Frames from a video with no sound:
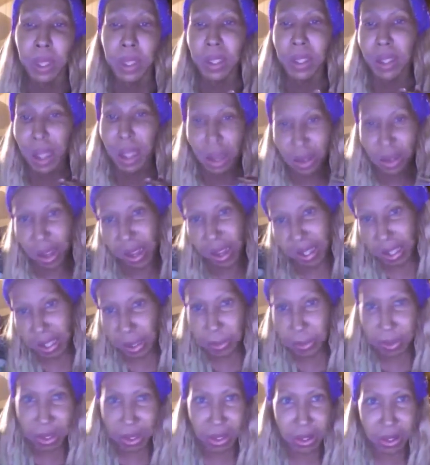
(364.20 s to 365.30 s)
Now kind of get
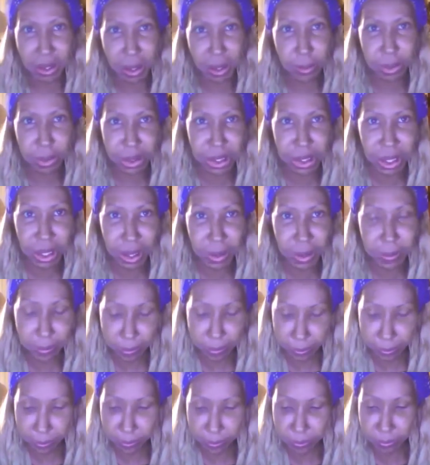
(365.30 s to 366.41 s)
rid of your double chin.
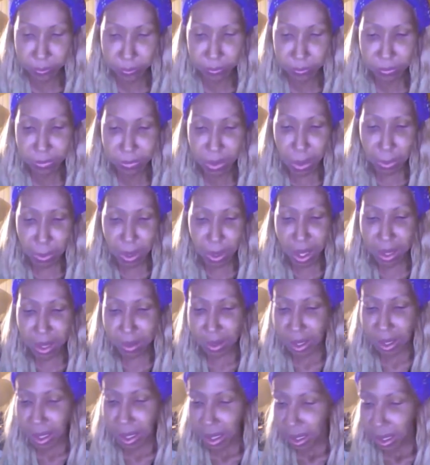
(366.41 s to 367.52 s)
Okay,
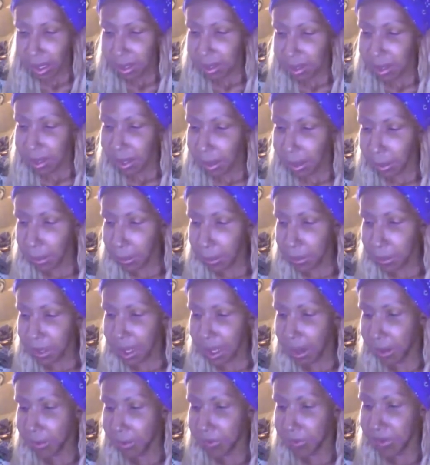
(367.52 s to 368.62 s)
so we
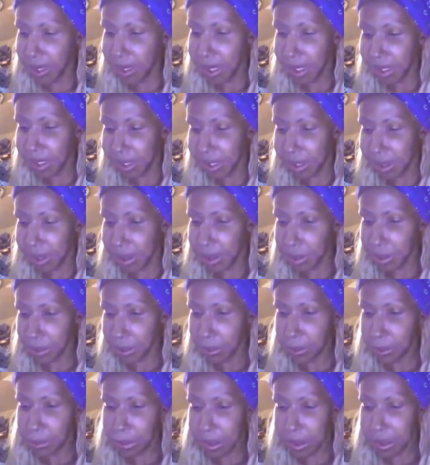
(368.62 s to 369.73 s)
are finished
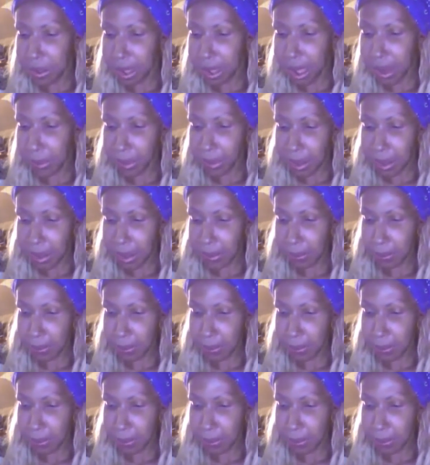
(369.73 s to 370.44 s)
with that one.